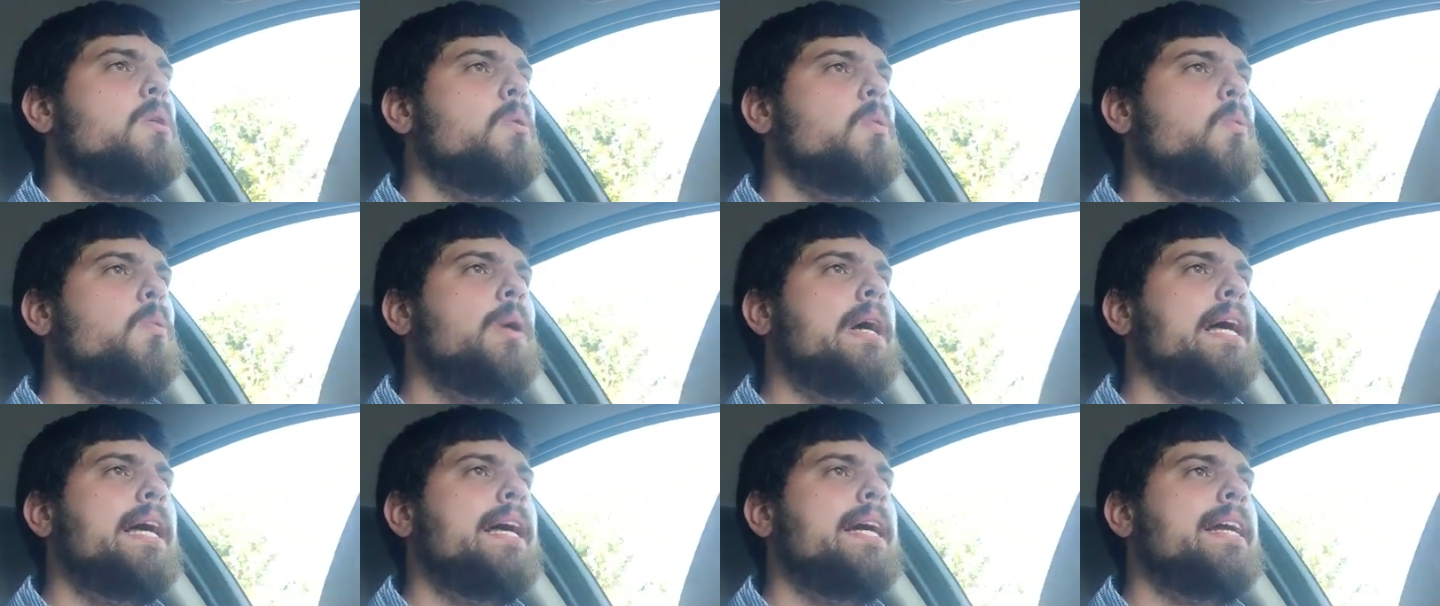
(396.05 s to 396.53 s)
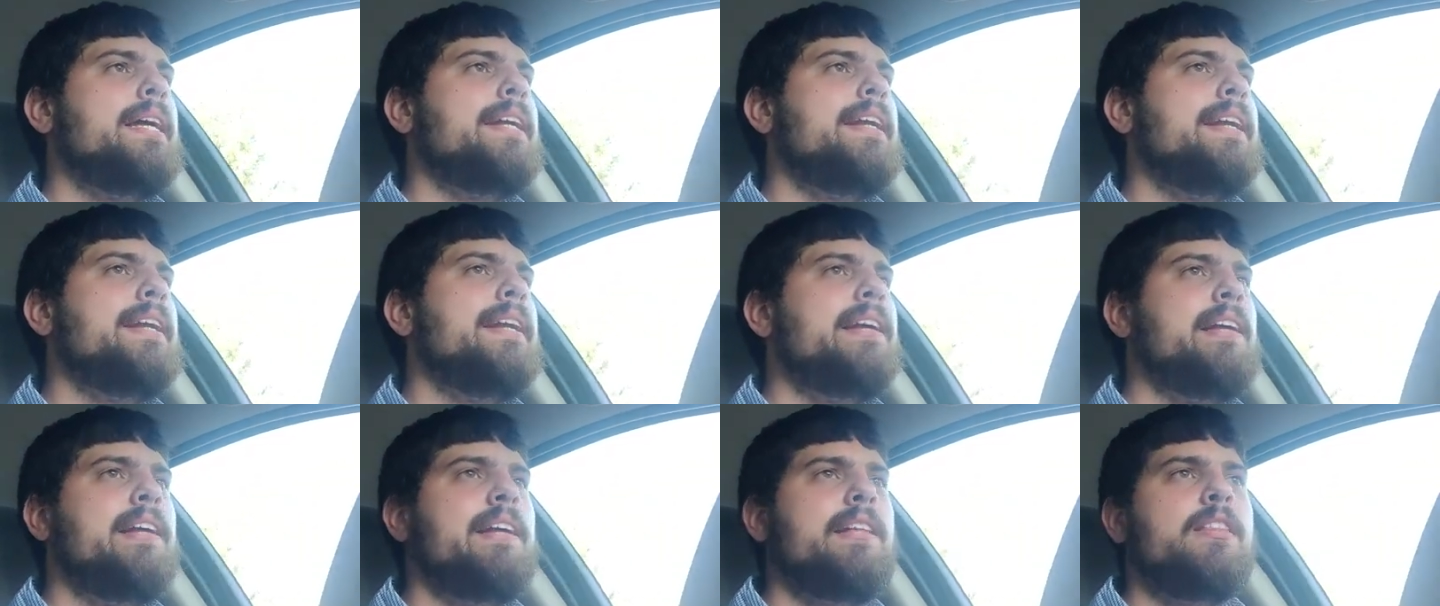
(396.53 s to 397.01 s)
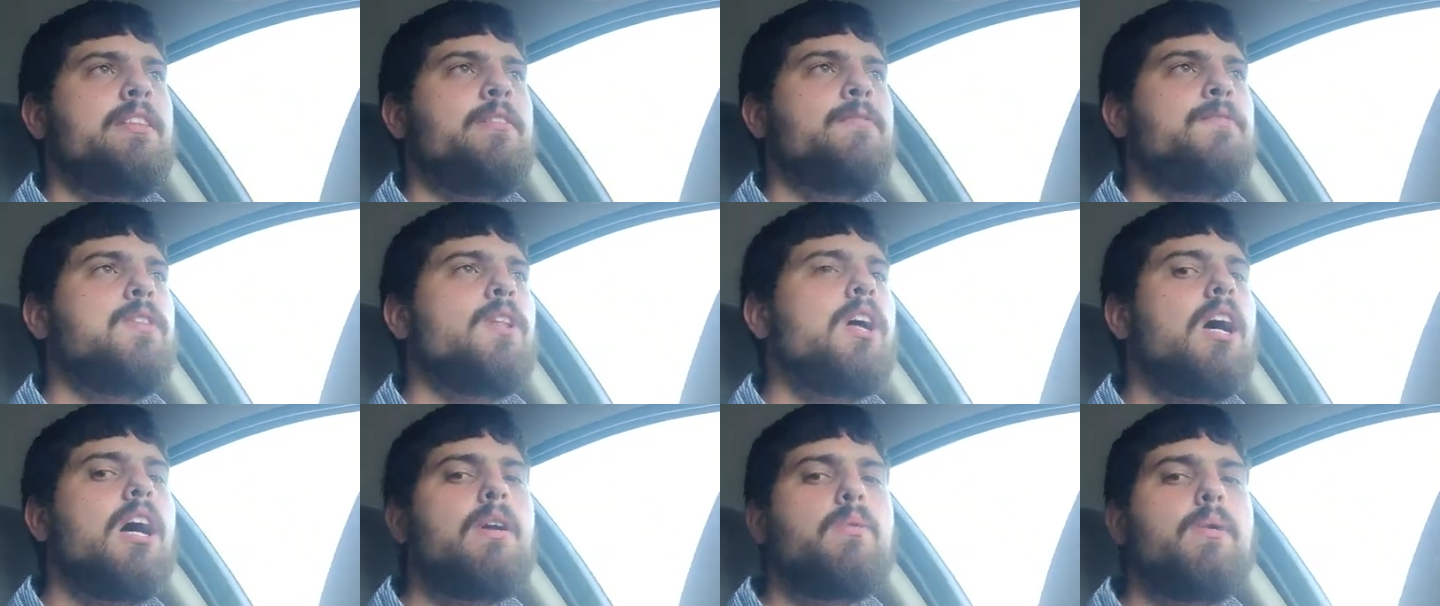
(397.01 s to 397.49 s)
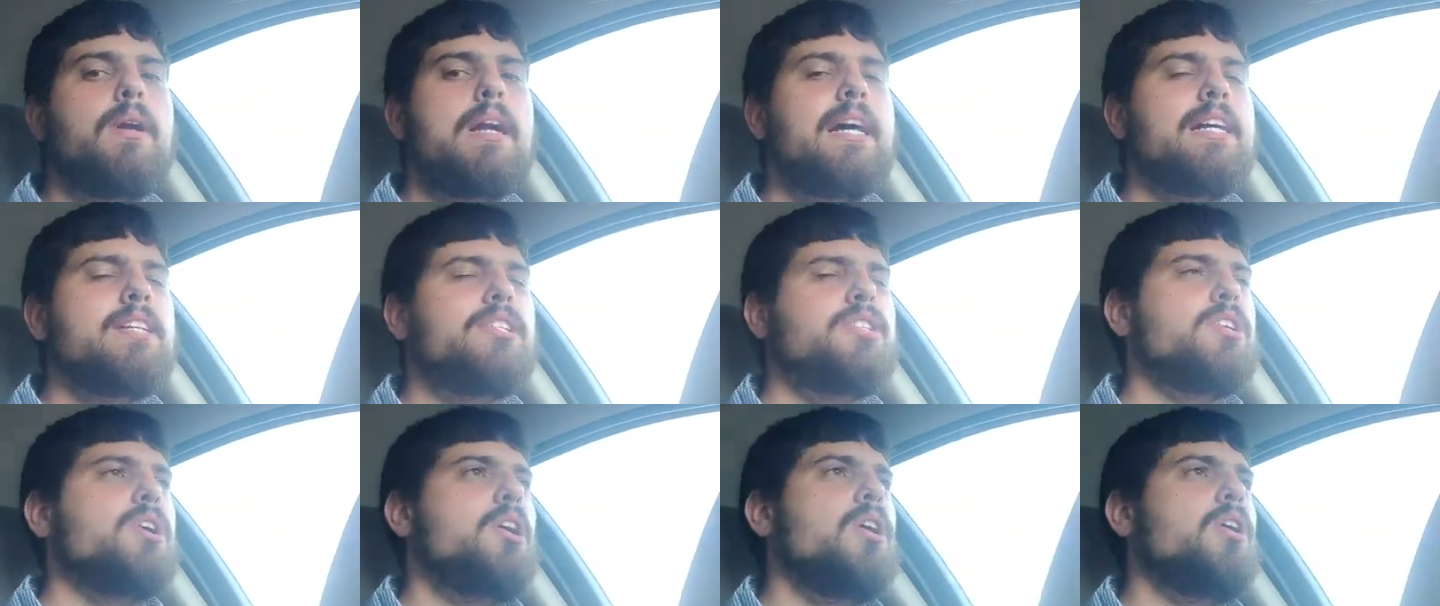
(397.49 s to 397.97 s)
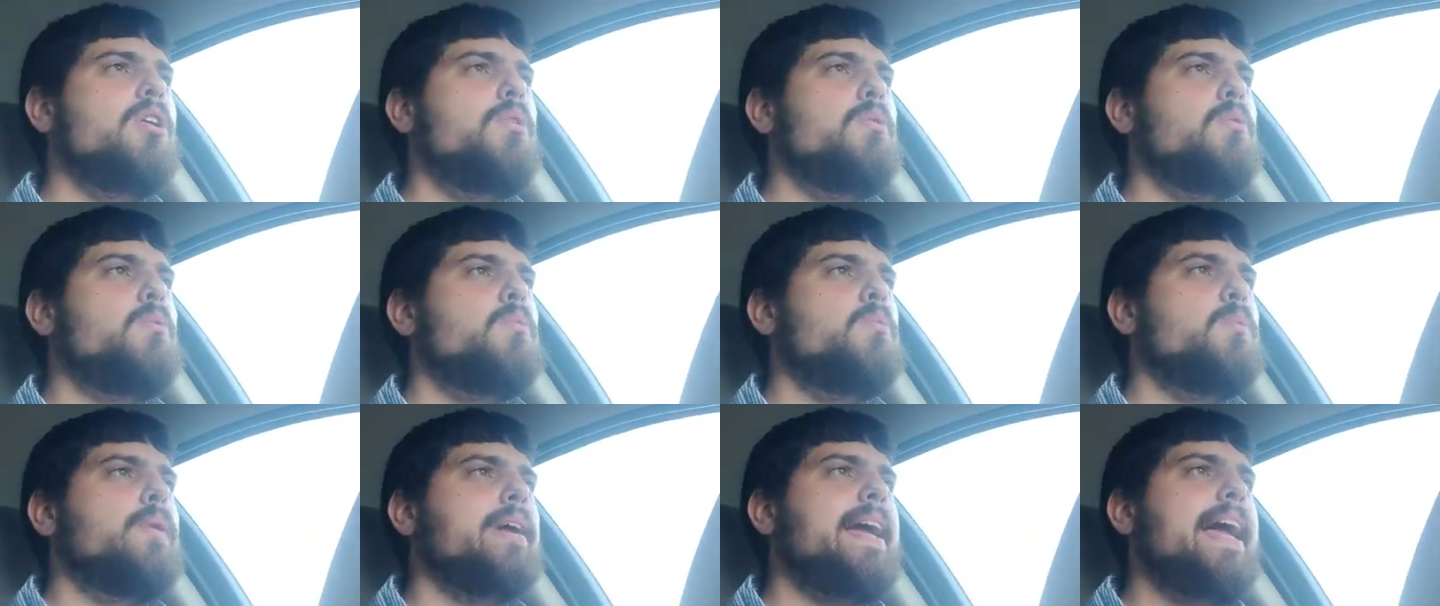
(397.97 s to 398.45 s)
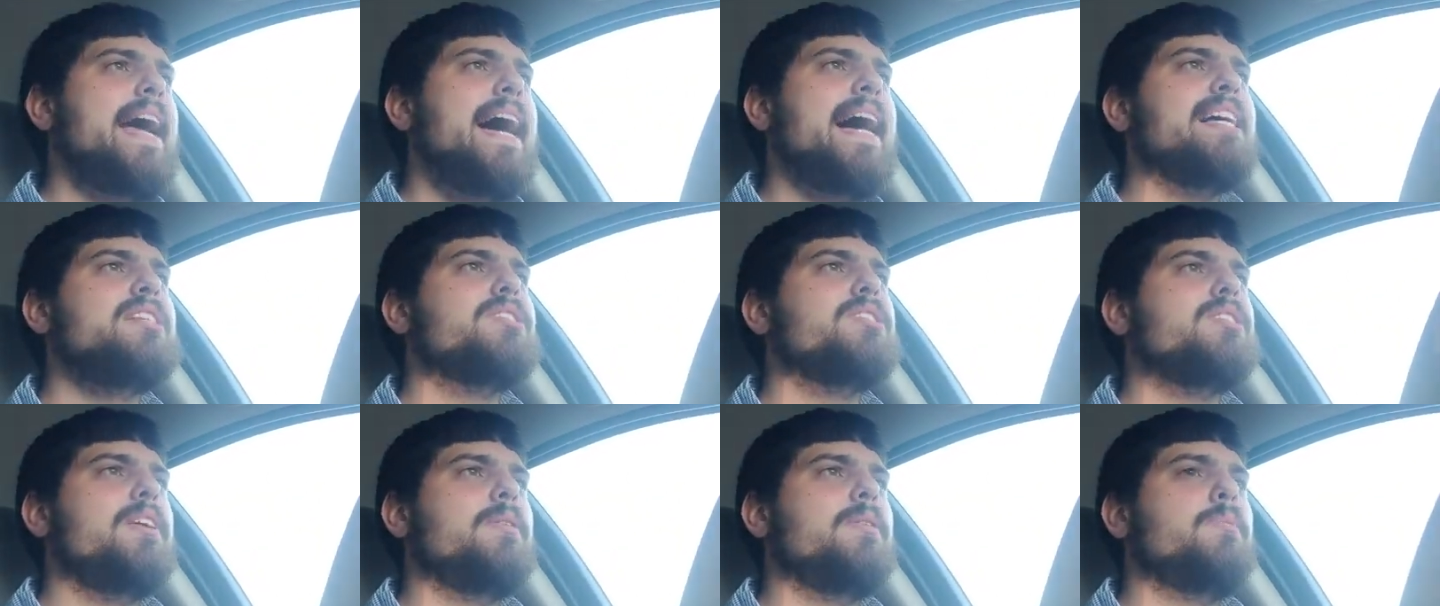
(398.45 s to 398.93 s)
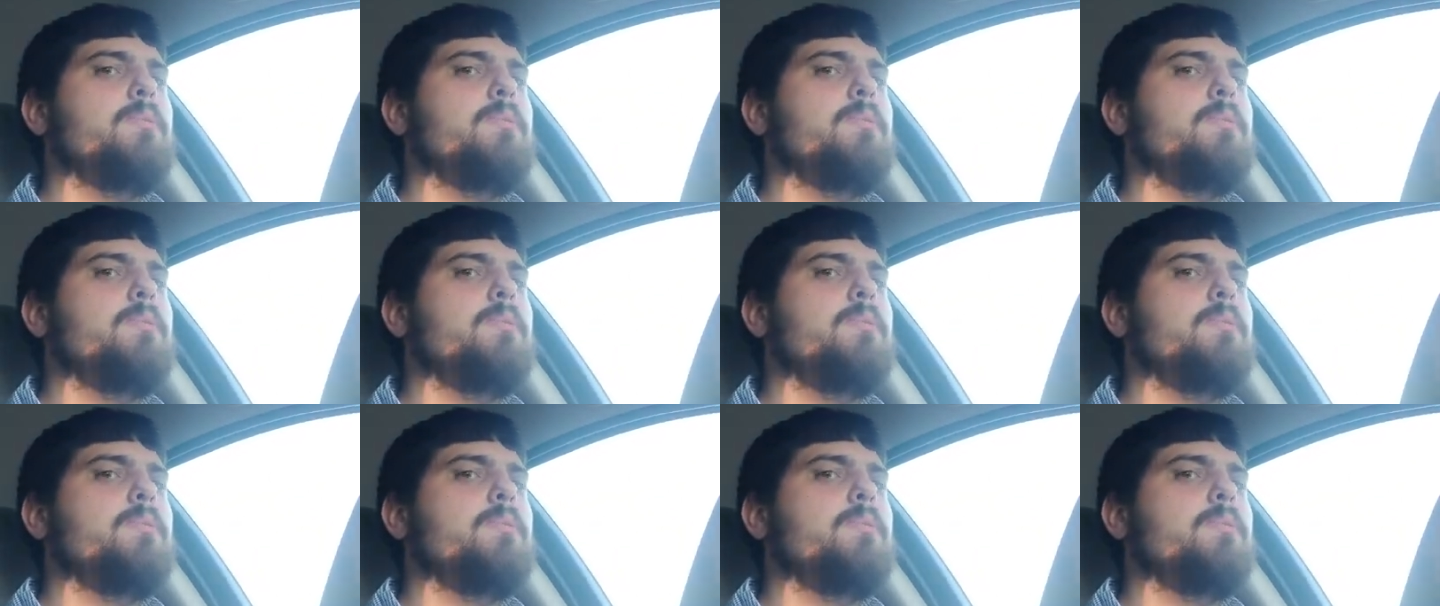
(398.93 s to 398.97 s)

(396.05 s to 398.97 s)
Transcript: when the vlog, when I saw Regastly,